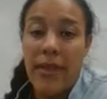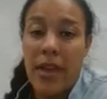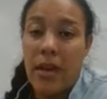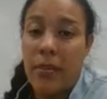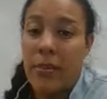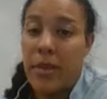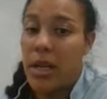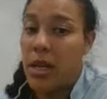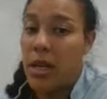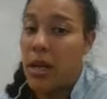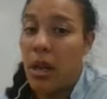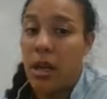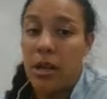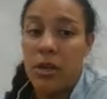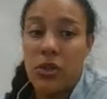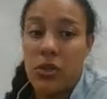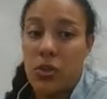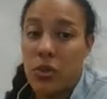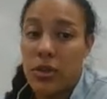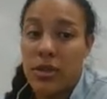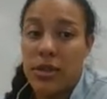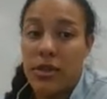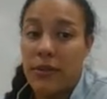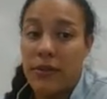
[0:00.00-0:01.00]
them in all
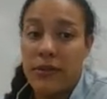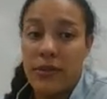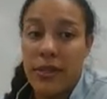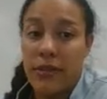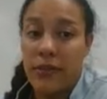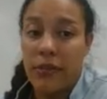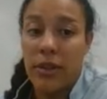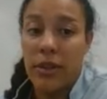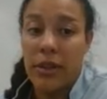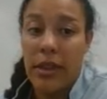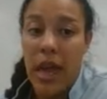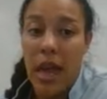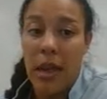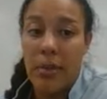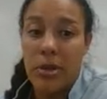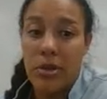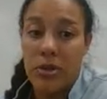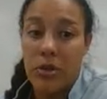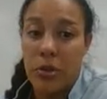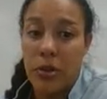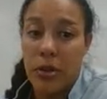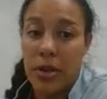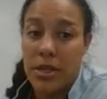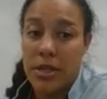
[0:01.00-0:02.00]
sorts of different
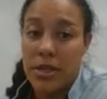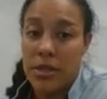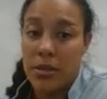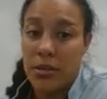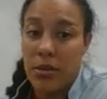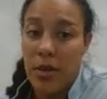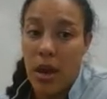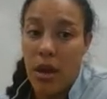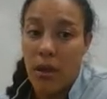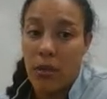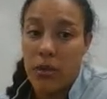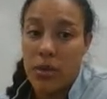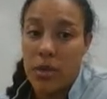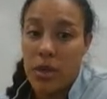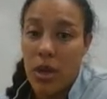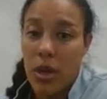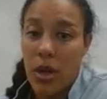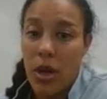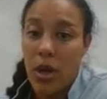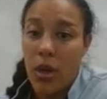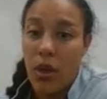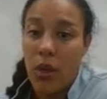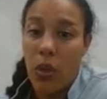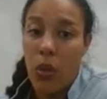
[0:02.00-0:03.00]
laboratories throughout
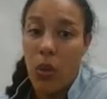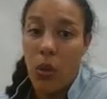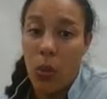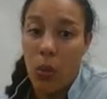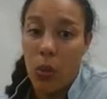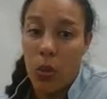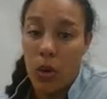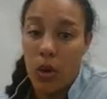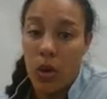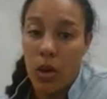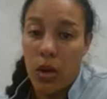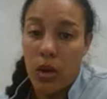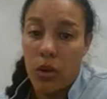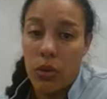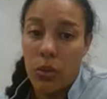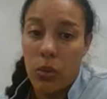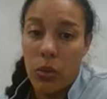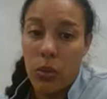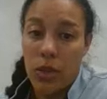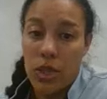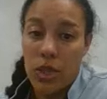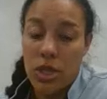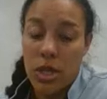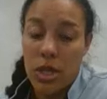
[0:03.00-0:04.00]
the world,
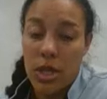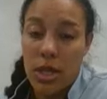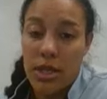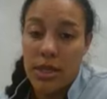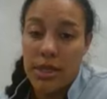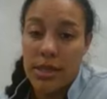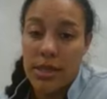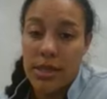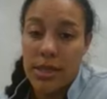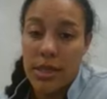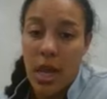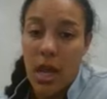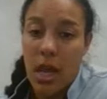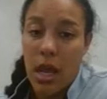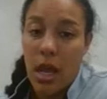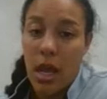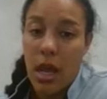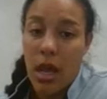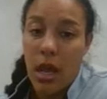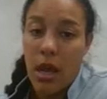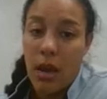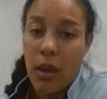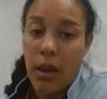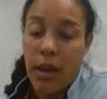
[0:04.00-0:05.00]
which is
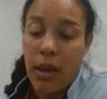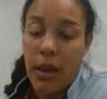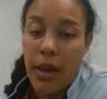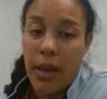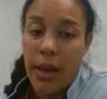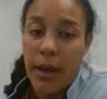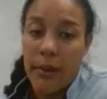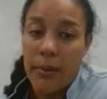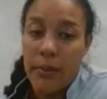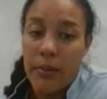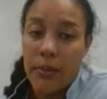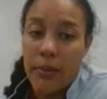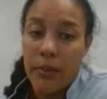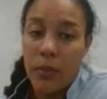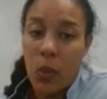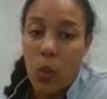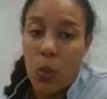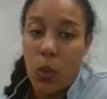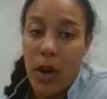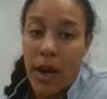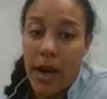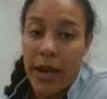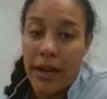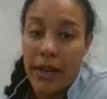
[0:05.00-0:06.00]

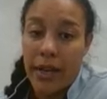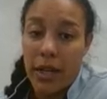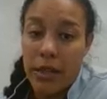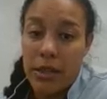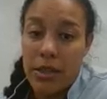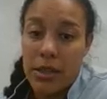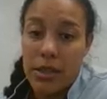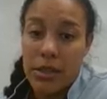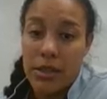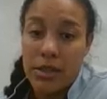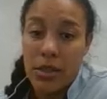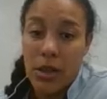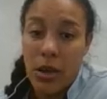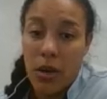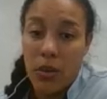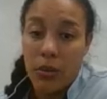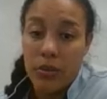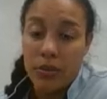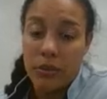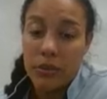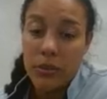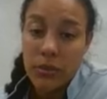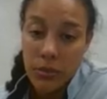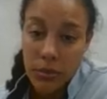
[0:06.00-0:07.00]
wild.
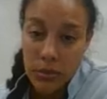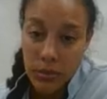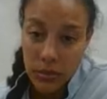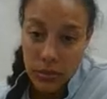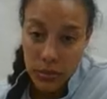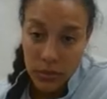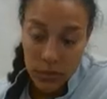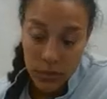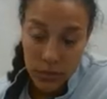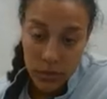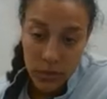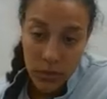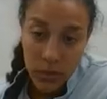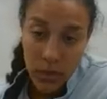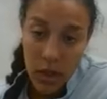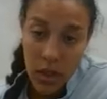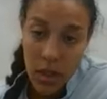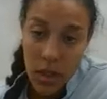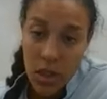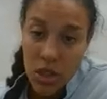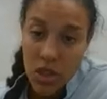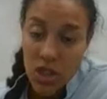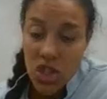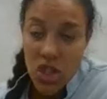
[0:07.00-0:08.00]
So
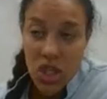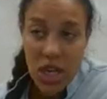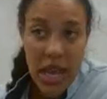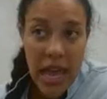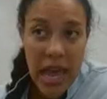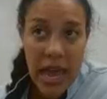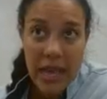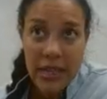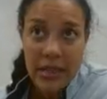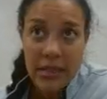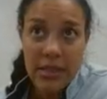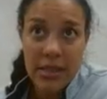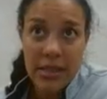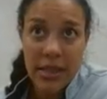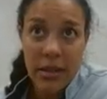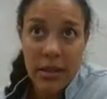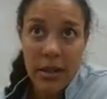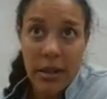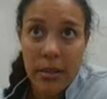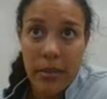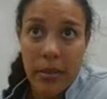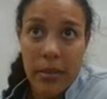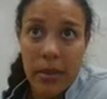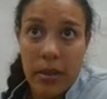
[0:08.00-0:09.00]
she had
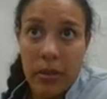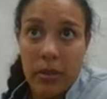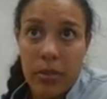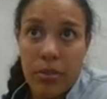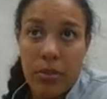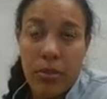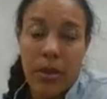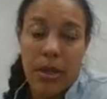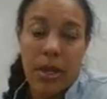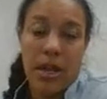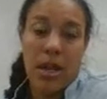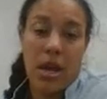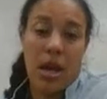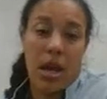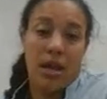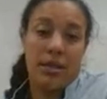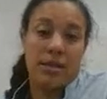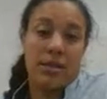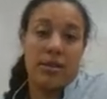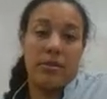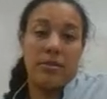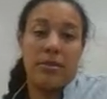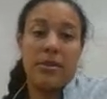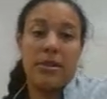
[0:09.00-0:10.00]
some pretty
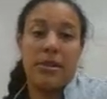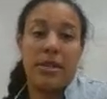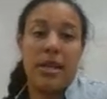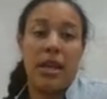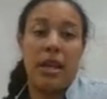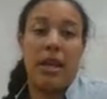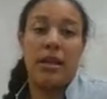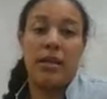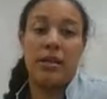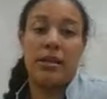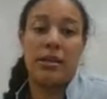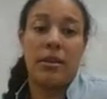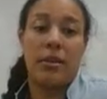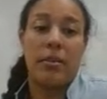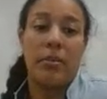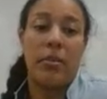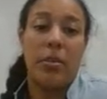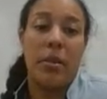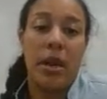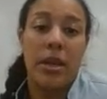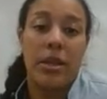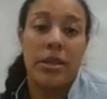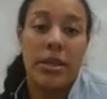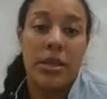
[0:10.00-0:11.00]
awesome cells,
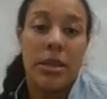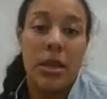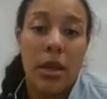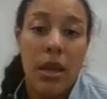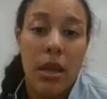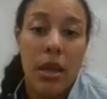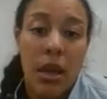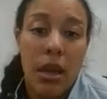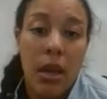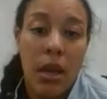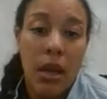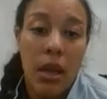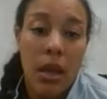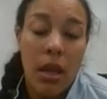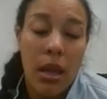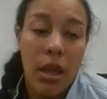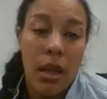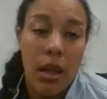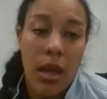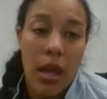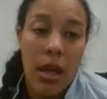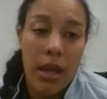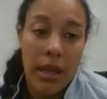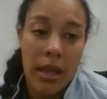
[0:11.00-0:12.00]
but
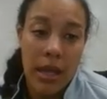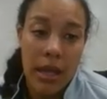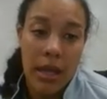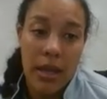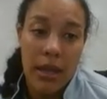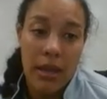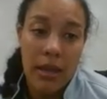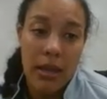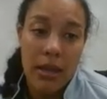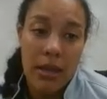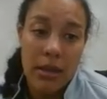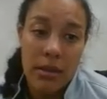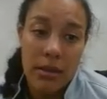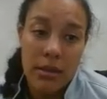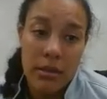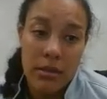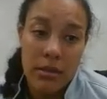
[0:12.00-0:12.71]
again,